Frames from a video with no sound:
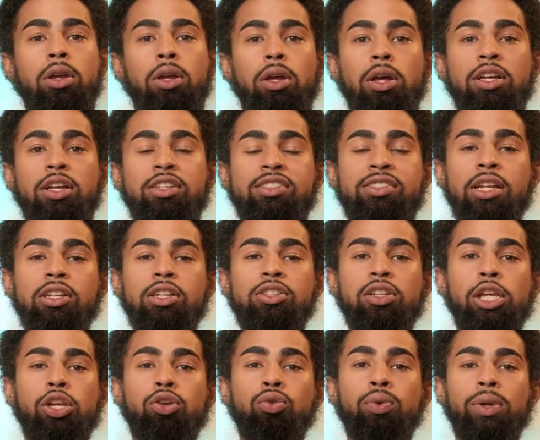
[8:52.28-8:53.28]
essentially
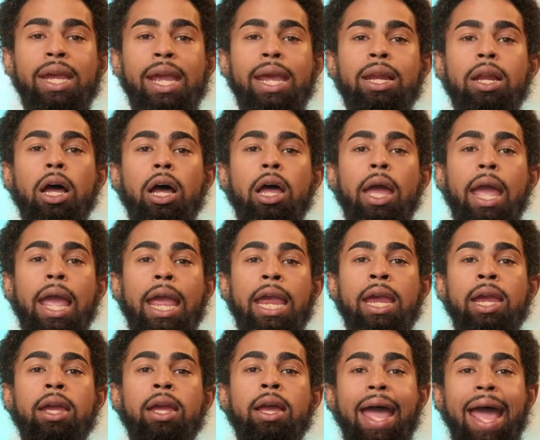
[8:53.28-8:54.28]
create
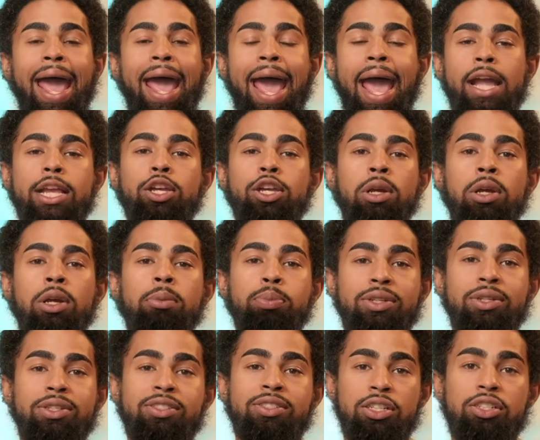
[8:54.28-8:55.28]
a accurate
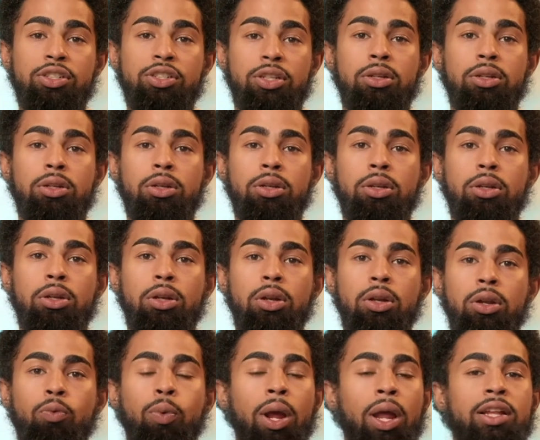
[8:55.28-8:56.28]
position
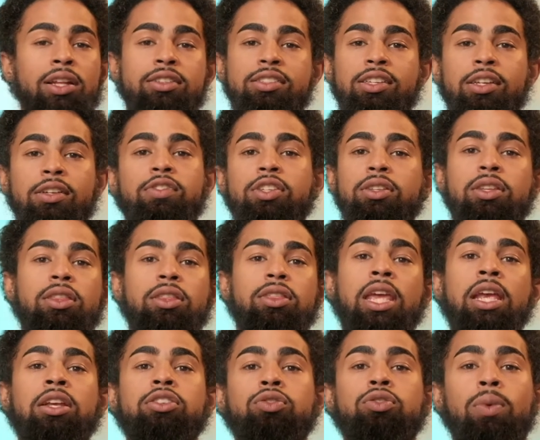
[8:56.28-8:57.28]
relative to the
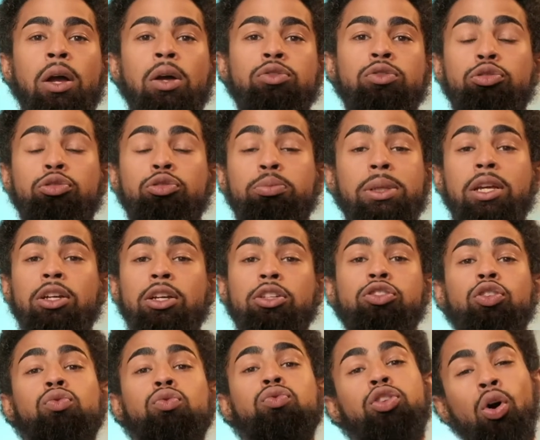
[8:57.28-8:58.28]
things around you because you
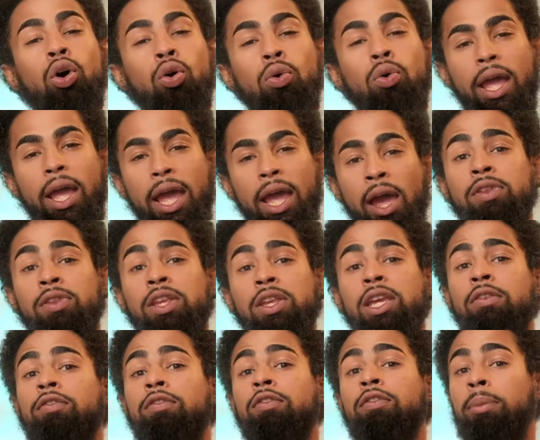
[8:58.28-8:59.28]
don't have the
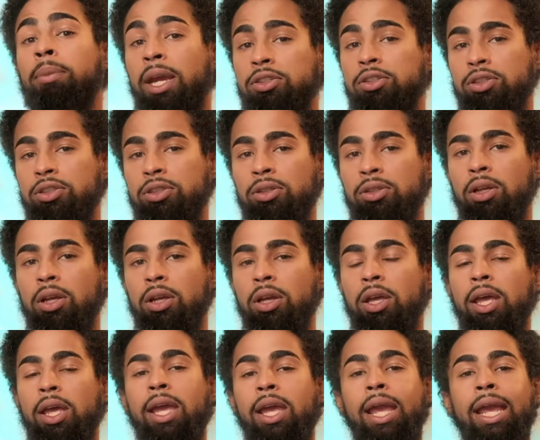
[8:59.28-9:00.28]
information.
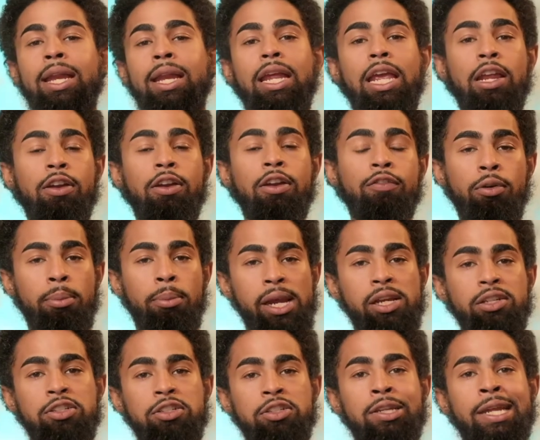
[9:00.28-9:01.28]
And
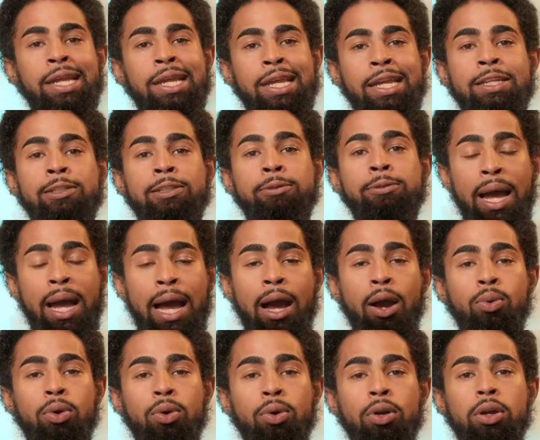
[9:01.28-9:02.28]
information is
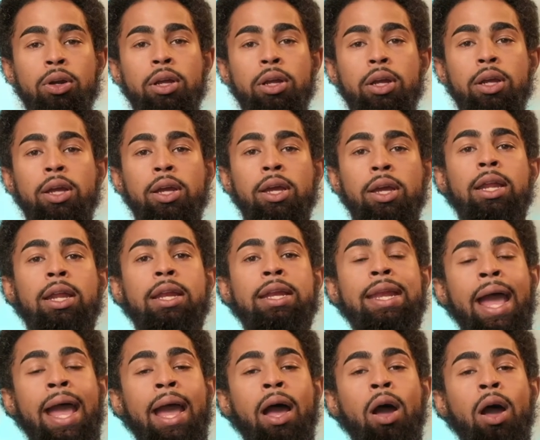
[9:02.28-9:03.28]
power.
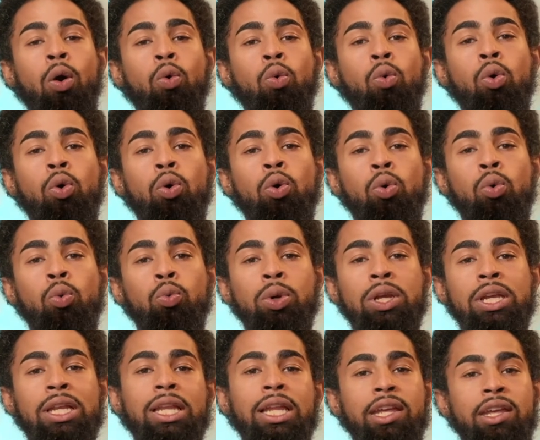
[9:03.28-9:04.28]
Now, we
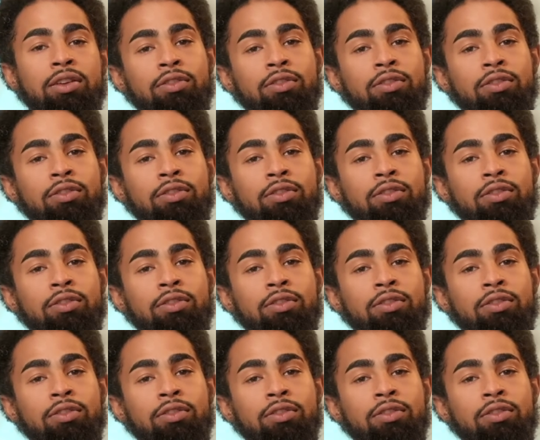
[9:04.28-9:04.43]
live